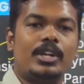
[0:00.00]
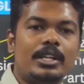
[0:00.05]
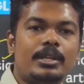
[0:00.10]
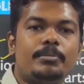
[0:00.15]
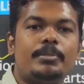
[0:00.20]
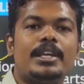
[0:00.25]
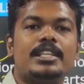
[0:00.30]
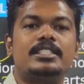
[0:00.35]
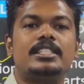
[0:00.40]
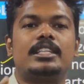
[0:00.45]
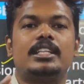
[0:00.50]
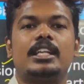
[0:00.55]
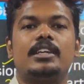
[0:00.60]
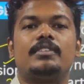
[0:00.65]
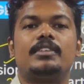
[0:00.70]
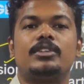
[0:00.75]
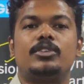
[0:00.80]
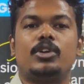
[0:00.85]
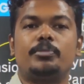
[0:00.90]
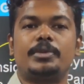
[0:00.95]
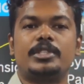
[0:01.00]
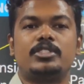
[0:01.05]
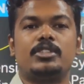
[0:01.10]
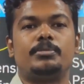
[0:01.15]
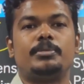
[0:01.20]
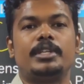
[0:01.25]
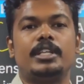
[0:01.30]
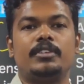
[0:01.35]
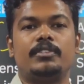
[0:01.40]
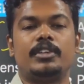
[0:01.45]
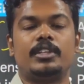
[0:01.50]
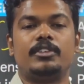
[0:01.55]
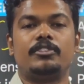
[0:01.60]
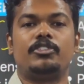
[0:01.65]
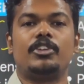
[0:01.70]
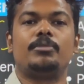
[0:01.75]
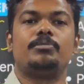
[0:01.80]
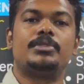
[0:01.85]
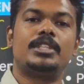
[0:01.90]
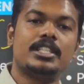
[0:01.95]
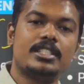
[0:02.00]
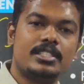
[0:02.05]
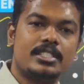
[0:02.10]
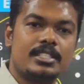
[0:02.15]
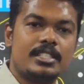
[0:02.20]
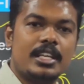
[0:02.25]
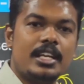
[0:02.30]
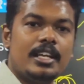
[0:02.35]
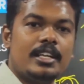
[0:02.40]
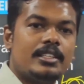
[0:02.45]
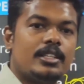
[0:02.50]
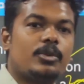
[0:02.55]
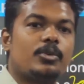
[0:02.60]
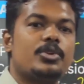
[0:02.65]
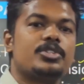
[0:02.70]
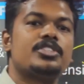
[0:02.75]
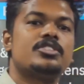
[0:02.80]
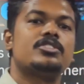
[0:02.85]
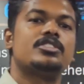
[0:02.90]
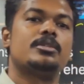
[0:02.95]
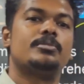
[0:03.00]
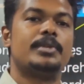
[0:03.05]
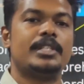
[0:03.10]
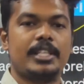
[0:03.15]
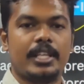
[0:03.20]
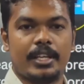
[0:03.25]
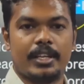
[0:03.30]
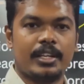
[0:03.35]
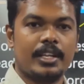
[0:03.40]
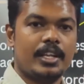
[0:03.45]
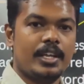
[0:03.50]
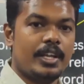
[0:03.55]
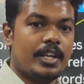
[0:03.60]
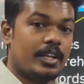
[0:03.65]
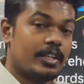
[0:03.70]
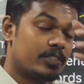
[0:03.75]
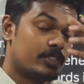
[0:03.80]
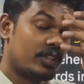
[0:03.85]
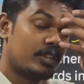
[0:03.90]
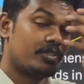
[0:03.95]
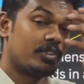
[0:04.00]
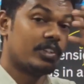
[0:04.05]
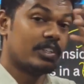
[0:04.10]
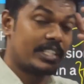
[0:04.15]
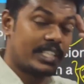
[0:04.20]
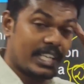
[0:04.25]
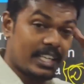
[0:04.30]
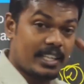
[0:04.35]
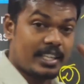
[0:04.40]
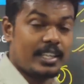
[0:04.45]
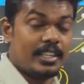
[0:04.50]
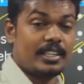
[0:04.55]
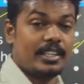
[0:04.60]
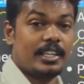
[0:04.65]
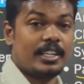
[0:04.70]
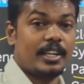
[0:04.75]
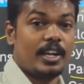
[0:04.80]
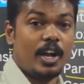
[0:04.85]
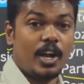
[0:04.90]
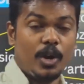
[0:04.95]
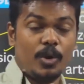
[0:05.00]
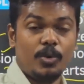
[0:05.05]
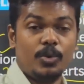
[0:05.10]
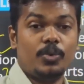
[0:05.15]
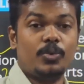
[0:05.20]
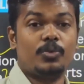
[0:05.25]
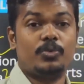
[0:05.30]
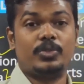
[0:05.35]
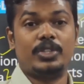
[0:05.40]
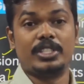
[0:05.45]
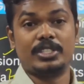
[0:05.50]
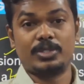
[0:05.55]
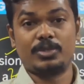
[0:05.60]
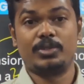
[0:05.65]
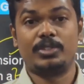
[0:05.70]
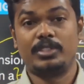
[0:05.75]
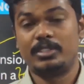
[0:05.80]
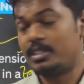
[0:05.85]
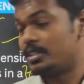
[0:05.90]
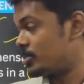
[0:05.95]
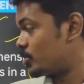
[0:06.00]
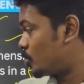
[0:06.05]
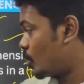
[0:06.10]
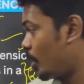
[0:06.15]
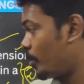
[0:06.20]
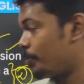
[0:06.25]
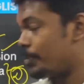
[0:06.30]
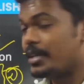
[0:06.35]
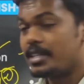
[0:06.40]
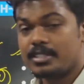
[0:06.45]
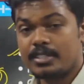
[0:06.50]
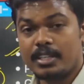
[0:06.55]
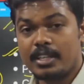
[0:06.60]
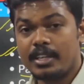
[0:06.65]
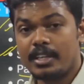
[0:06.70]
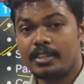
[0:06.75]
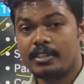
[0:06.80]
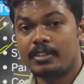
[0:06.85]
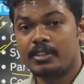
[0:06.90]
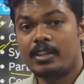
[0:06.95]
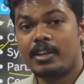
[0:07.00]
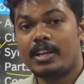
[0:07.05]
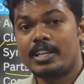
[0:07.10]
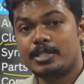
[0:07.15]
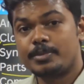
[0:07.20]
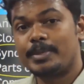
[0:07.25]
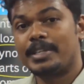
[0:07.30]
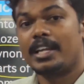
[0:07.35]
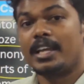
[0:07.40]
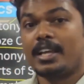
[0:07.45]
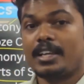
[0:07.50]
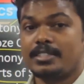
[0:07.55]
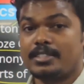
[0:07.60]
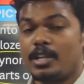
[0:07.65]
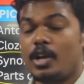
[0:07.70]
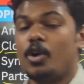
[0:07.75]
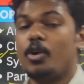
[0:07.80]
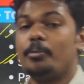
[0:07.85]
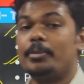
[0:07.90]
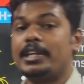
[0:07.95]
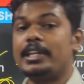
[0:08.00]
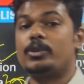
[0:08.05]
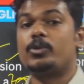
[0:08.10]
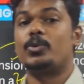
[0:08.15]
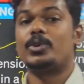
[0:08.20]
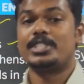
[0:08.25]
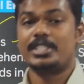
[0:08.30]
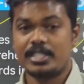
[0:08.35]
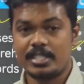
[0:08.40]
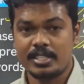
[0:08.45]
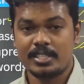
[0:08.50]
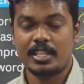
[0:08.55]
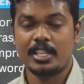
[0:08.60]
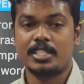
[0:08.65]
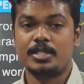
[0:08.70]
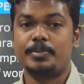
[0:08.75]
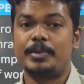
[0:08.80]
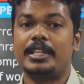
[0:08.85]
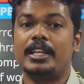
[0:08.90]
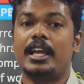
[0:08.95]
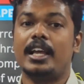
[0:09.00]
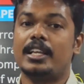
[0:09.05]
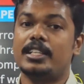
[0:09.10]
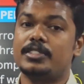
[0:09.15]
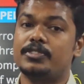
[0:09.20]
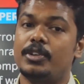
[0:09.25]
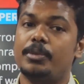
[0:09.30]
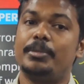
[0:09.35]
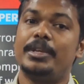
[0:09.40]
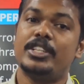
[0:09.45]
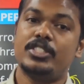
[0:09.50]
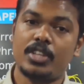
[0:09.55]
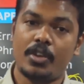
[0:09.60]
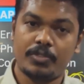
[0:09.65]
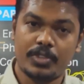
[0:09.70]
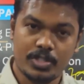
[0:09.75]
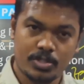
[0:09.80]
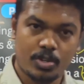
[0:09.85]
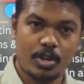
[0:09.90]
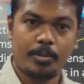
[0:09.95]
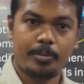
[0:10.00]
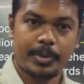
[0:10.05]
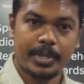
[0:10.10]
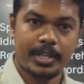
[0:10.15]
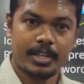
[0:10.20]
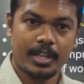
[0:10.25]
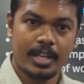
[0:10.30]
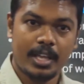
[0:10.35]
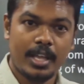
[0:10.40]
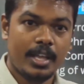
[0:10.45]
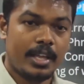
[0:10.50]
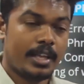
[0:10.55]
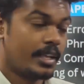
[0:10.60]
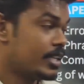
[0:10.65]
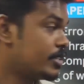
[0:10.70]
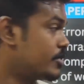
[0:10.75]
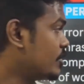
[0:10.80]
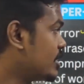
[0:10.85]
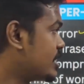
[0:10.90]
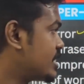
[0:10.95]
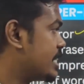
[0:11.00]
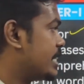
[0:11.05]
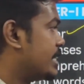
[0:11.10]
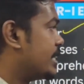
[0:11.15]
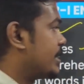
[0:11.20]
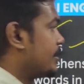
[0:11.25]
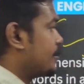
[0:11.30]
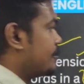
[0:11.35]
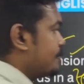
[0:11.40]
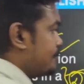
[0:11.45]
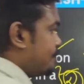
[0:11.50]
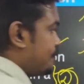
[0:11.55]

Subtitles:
only basic level topics will be given. From this the questions will be there. So we will take it like how this topics has been asked, how many questions has been asked from each of this topic. Yes, we will see it.